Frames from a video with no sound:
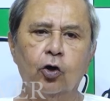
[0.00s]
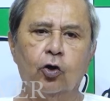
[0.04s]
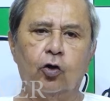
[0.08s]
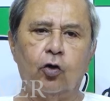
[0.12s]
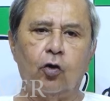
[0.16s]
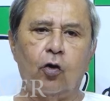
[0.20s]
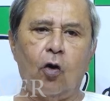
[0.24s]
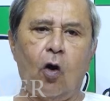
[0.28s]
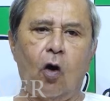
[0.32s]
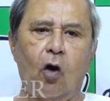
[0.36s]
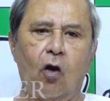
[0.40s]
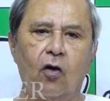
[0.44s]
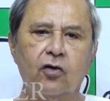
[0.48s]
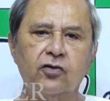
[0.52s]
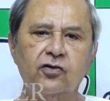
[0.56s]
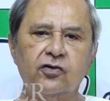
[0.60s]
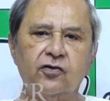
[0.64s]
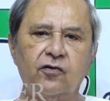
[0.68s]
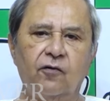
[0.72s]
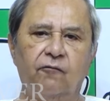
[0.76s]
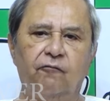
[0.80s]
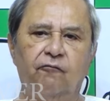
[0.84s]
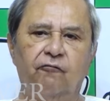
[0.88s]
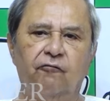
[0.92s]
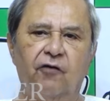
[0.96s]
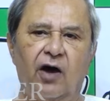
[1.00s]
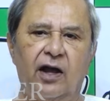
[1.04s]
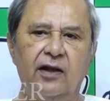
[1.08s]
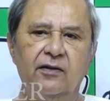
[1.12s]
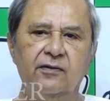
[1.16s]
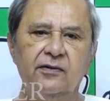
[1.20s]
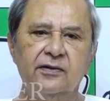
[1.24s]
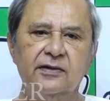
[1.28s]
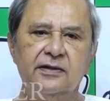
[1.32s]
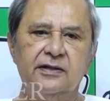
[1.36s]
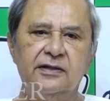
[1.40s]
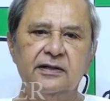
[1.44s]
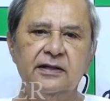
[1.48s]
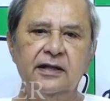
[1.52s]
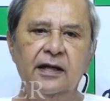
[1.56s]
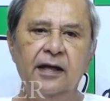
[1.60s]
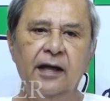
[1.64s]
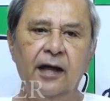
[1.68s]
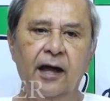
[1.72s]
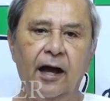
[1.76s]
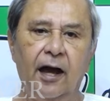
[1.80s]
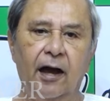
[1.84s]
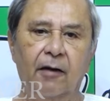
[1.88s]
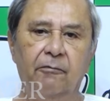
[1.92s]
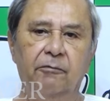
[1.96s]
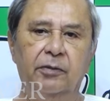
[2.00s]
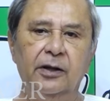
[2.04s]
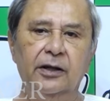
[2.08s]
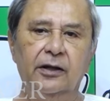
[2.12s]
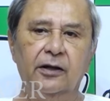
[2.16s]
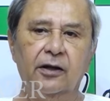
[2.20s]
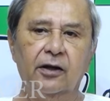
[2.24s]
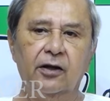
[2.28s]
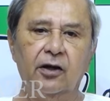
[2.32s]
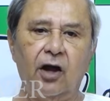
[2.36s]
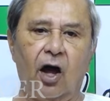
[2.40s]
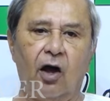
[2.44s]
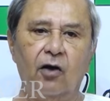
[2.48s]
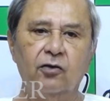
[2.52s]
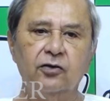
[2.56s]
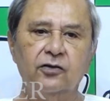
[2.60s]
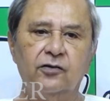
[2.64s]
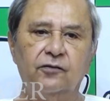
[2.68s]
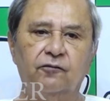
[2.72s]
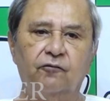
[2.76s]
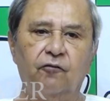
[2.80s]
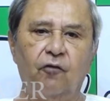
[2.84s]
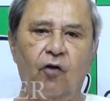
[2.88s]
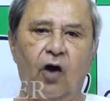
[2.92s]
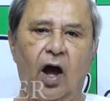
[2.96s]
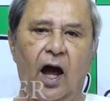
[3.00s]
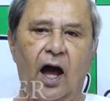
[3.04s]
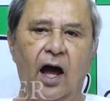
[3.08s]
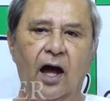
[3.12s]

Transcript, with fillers: crores of funds have been announced for